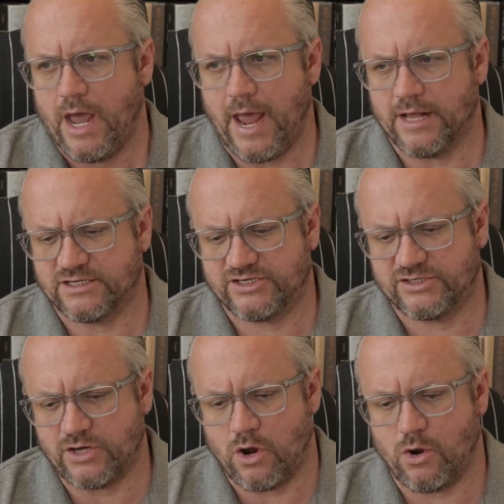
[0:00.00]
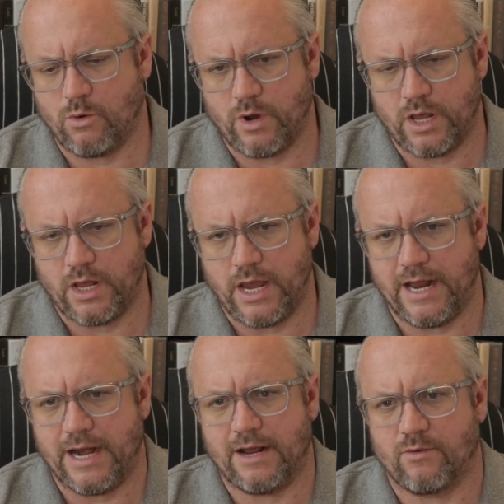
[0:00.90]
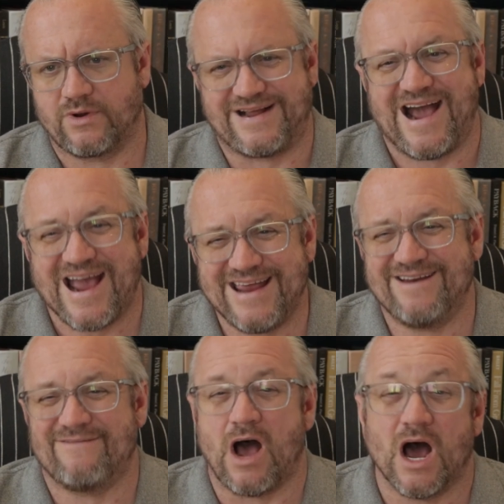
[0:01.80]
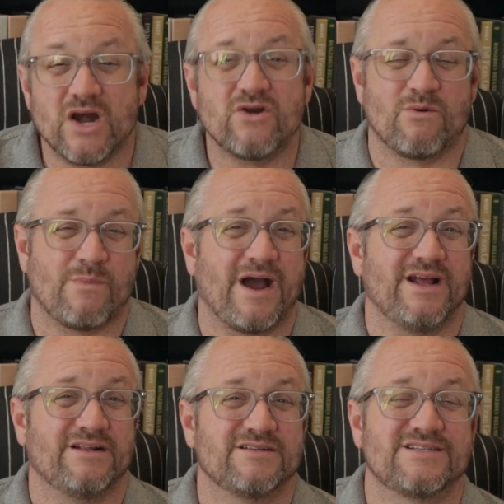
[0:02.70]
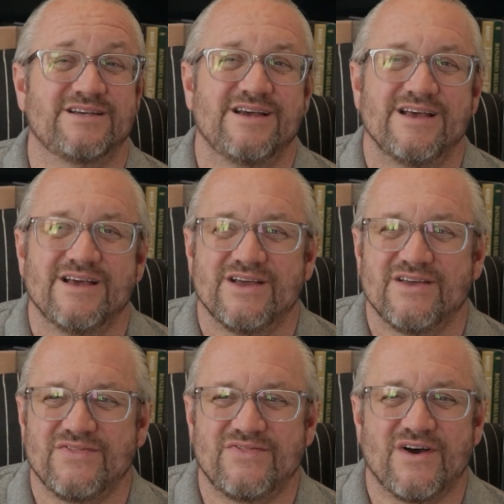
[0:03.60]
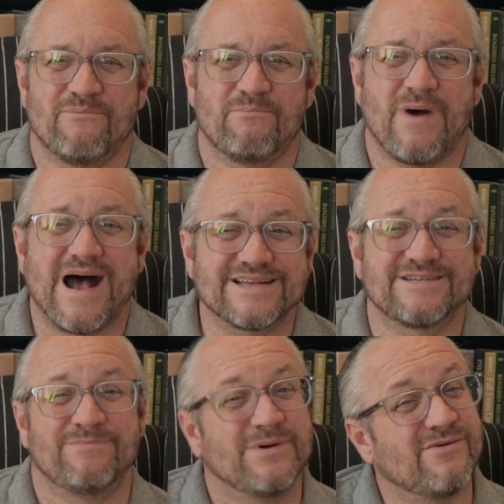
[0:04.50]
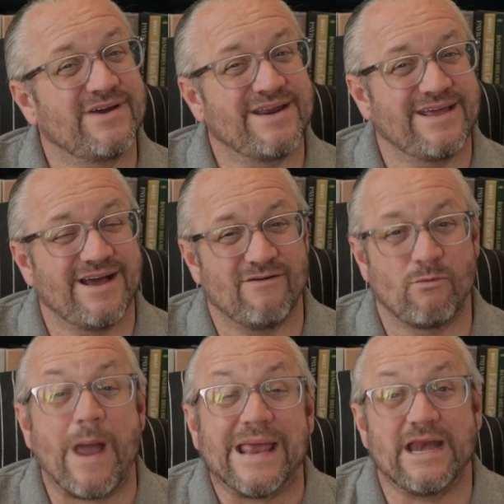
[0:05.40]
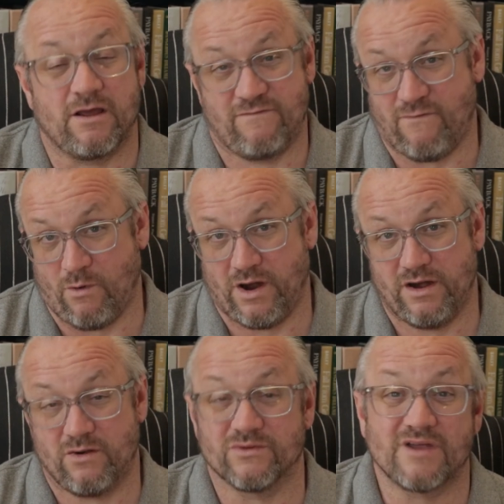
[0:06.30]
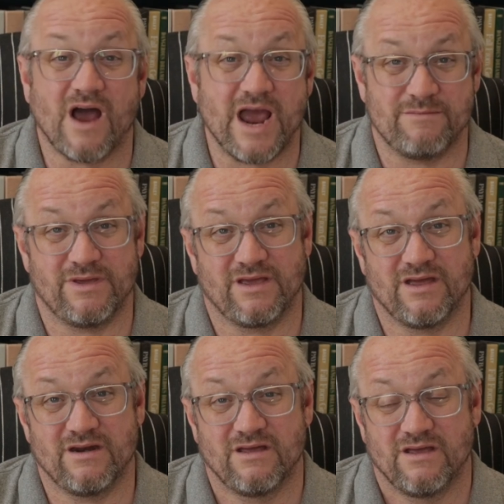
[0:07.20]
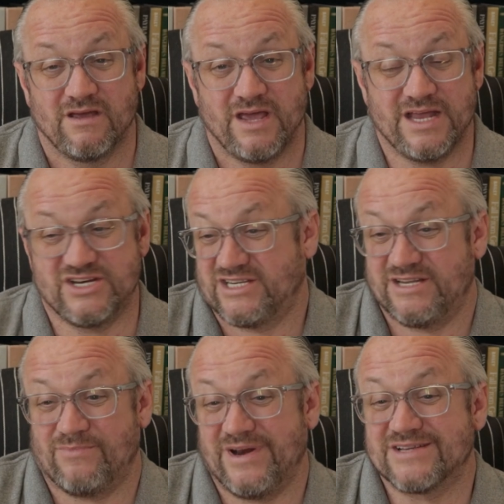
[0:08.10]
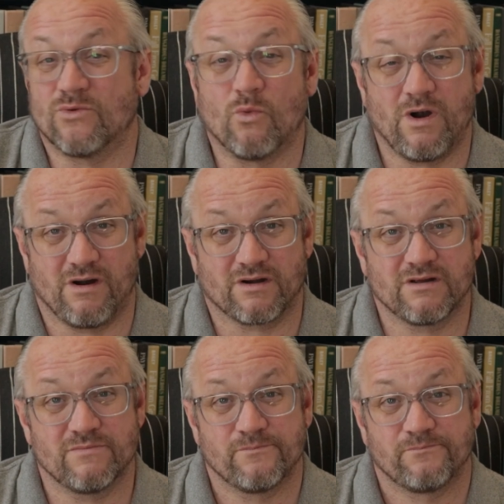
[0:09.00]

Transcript: And so it kind of undermines the possibility of waiting for it or timing it. It just simply doesn't work.